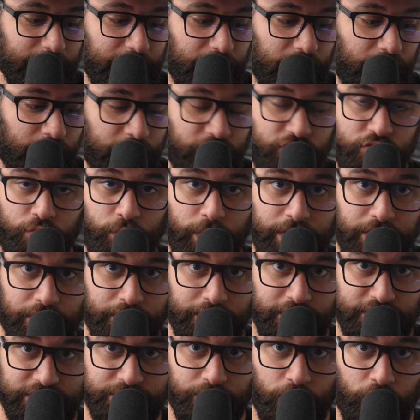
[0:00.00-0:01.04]
on twitter
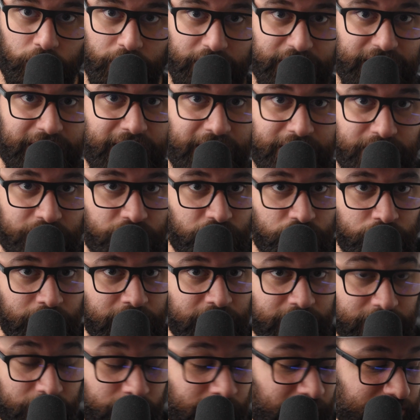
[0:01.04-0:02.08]
this morning and i you,
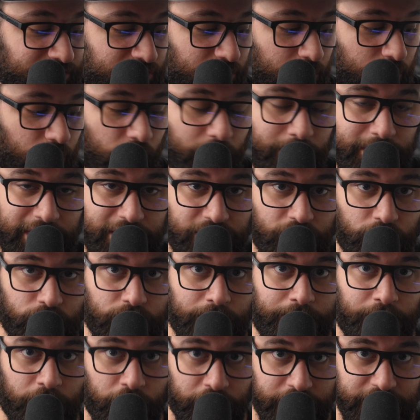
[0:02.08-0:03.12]
you guys know normally i don't
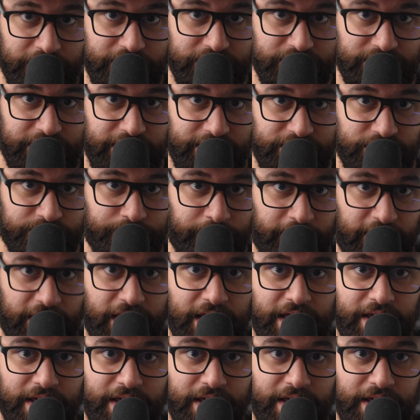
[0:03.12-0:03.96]
report these things but